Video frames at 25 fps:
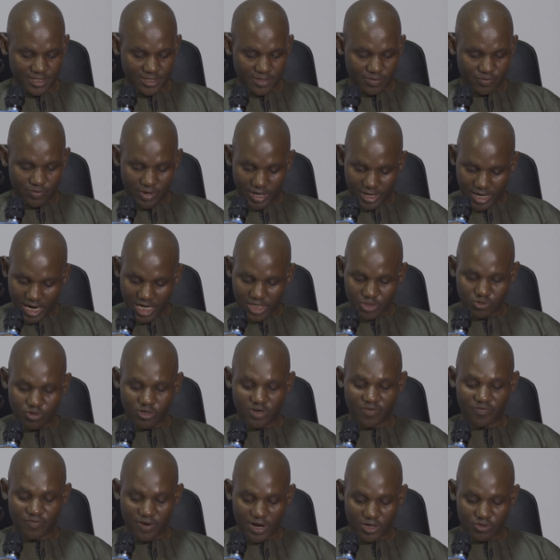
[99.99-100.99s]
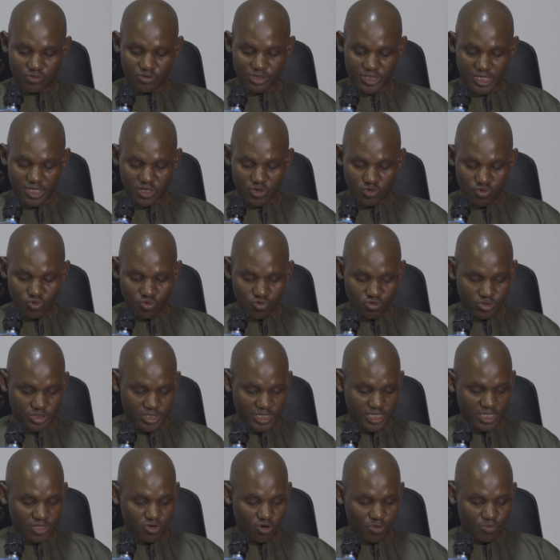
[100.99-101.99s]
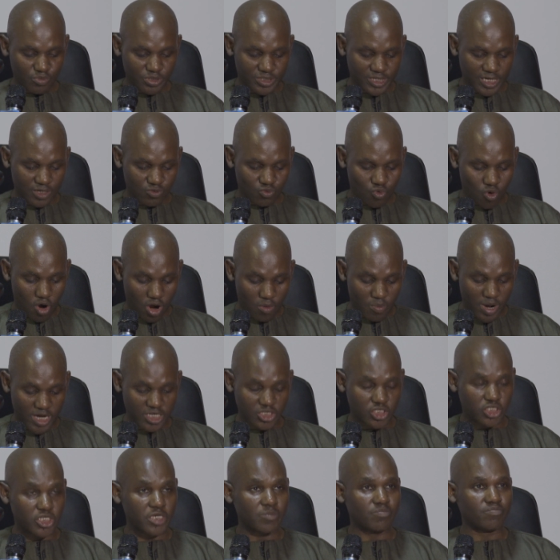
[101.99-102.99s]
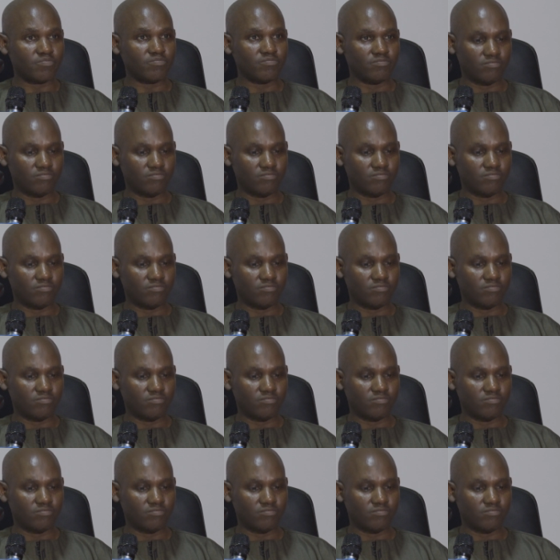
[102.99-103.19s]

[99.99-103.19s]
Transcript: whereas other factors include incompetent workmanship,